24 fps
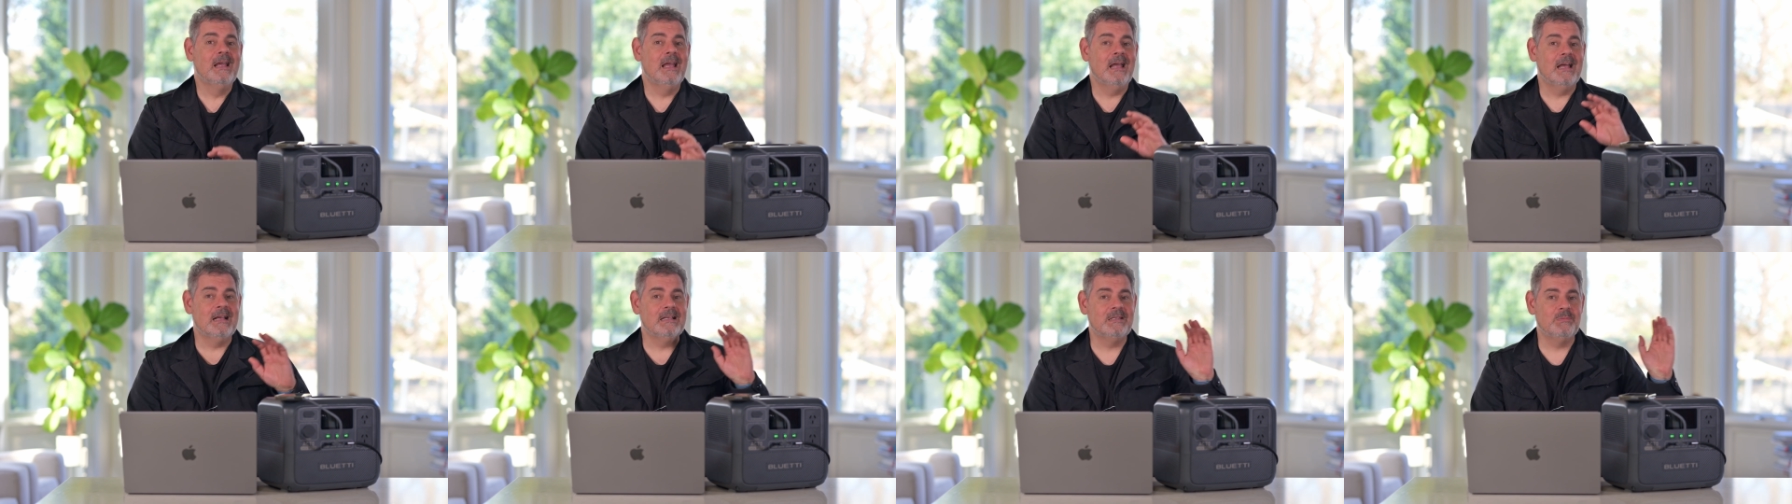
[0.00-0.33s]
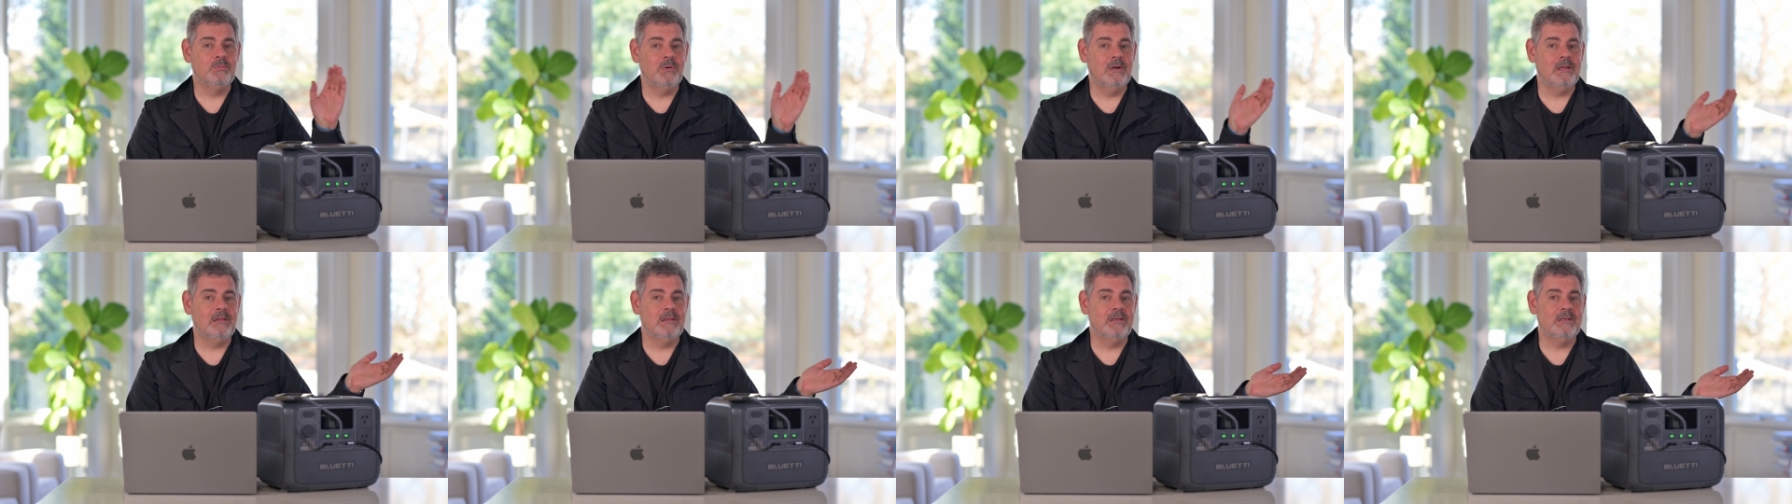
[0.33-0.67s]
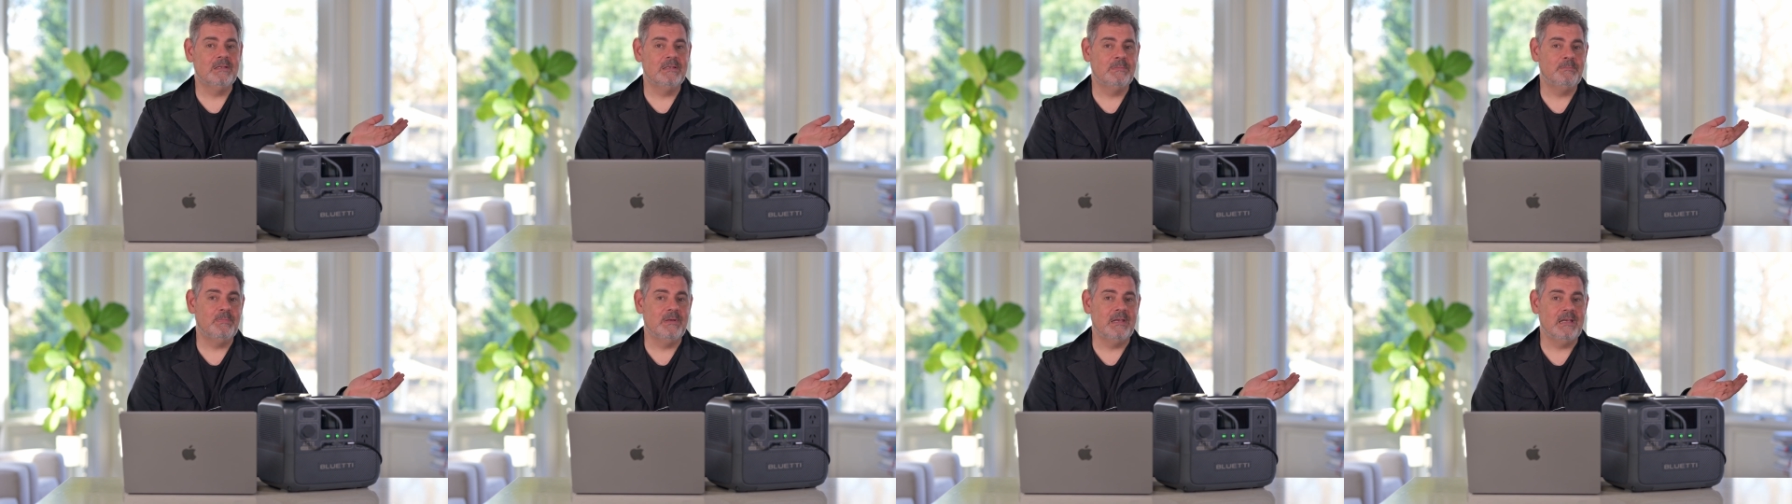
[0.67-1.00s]
as well
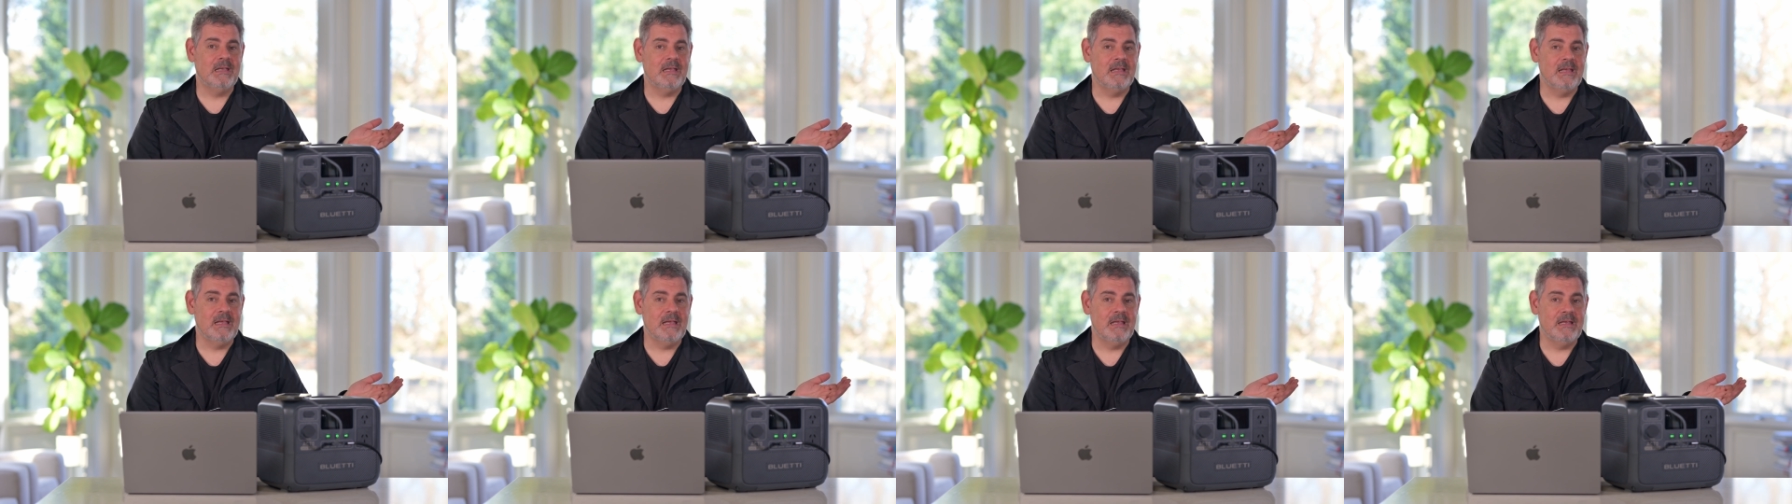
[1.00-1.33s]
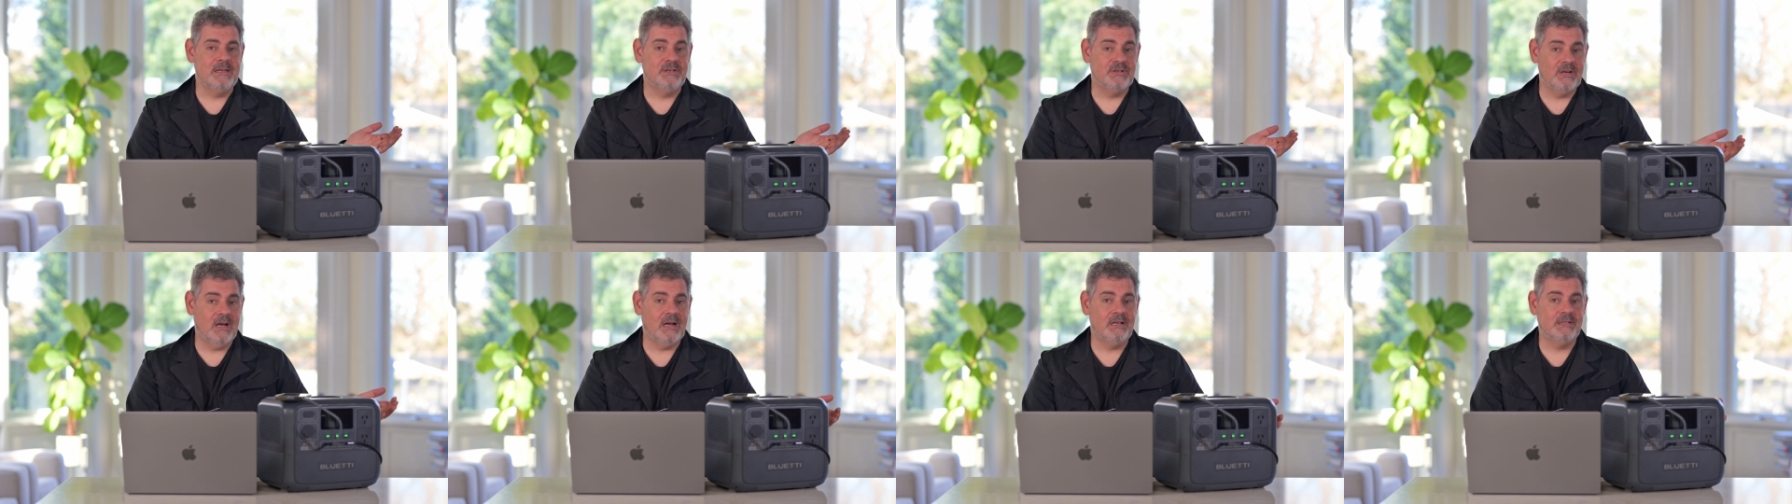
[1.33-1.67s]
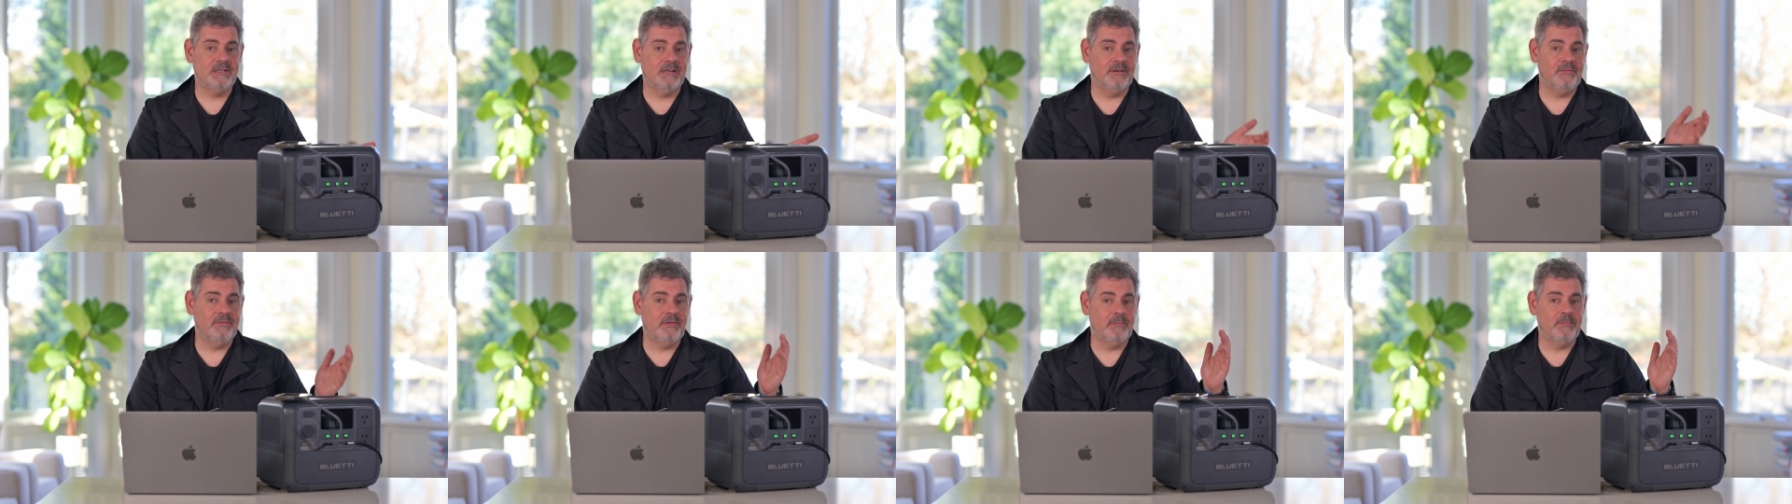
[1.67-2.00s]
as be
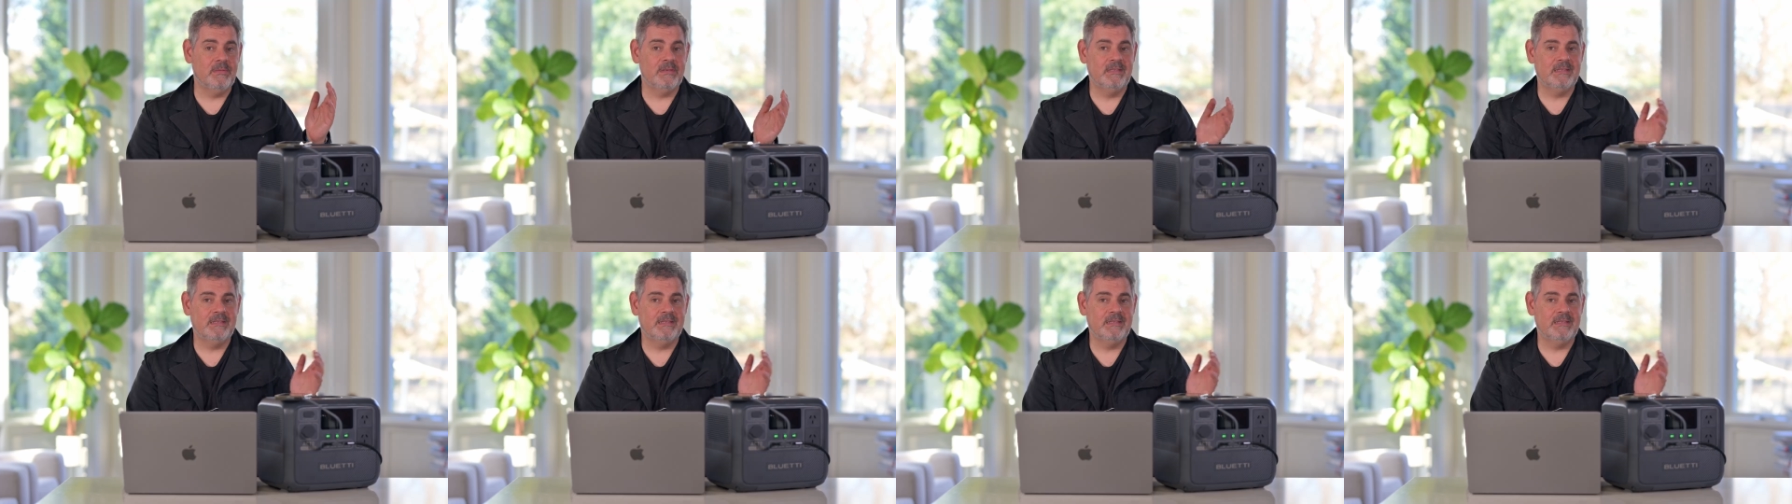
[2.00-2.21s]
charging from the